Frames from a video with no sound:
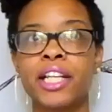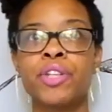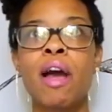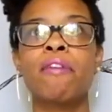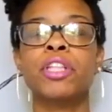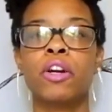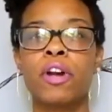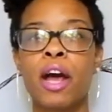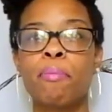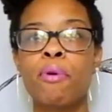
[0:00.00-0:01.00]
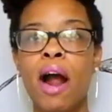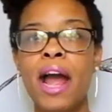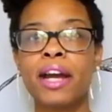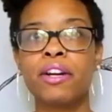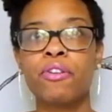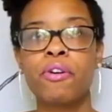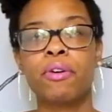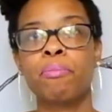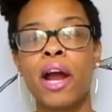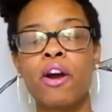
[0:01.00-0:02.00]
You have to learn how to
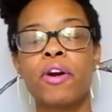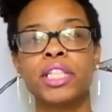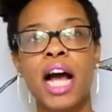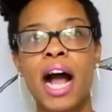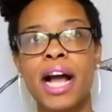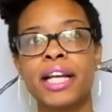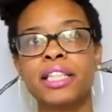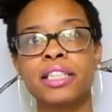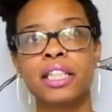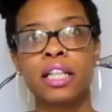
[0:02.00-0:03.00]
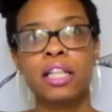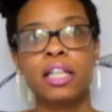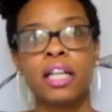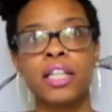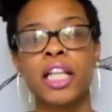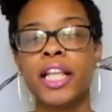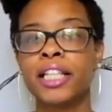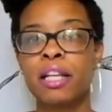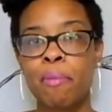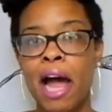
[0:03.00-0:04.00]
prioritize the
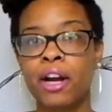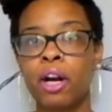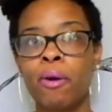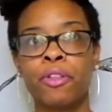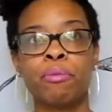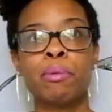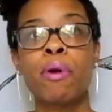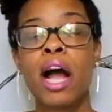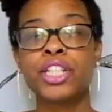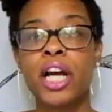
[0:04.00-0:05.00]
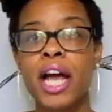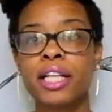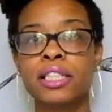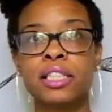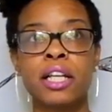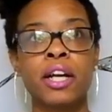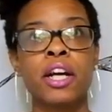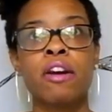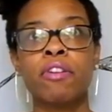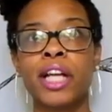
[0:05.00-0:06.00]
things that matter, whether it be projects,
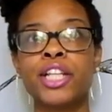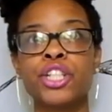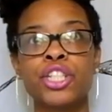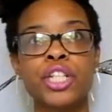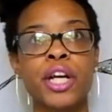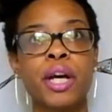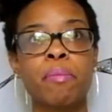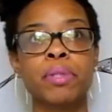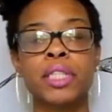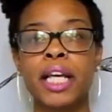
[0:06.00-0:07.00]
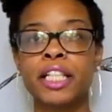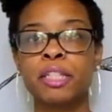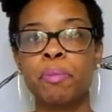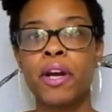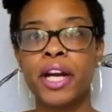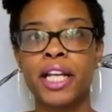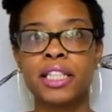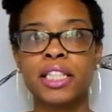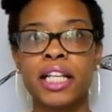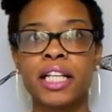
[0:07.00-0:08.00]
relationships,
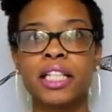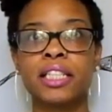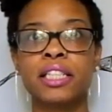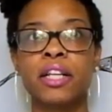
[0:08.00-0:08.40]
experiences.